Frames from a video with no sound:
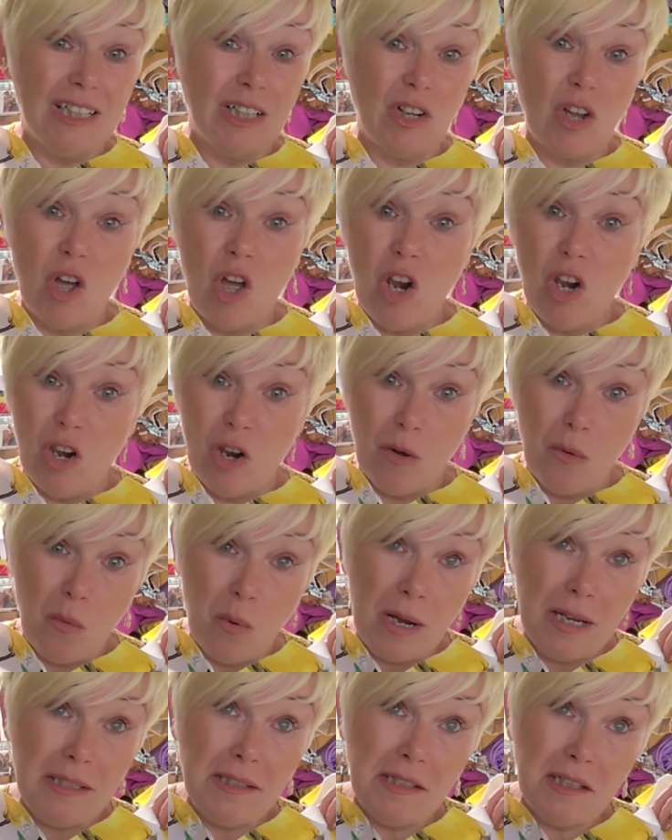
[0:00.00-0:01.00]
got a long
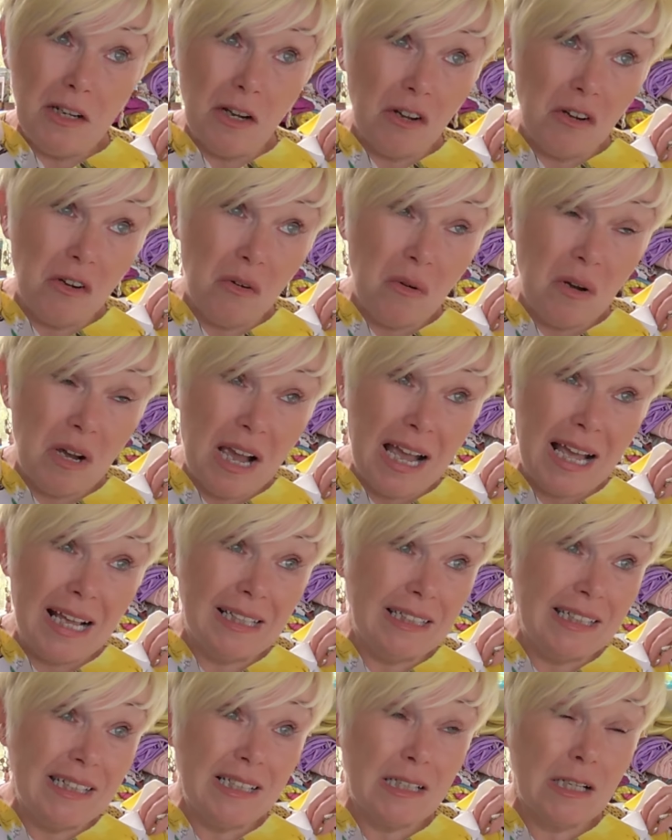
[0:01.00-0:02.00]
way to go and
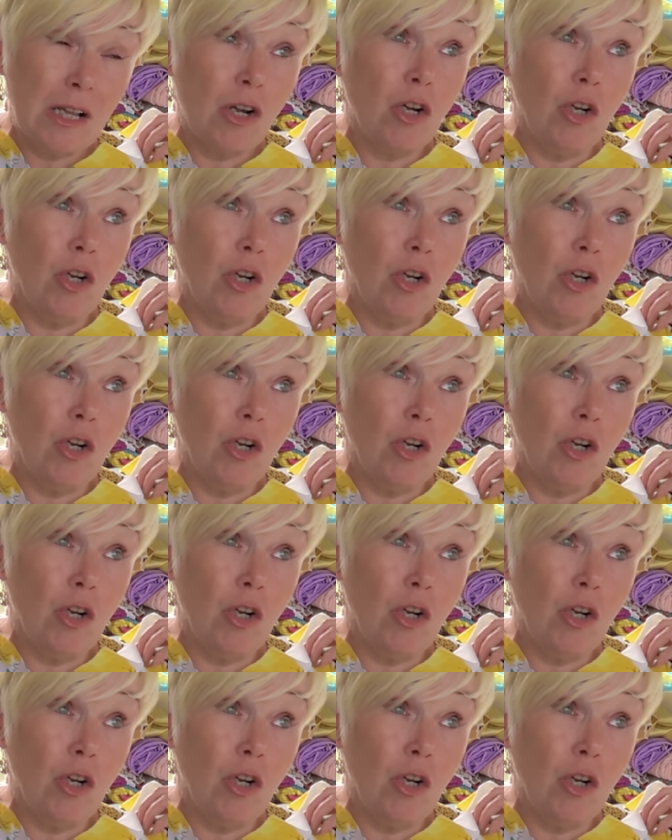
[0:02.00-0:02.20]
it's a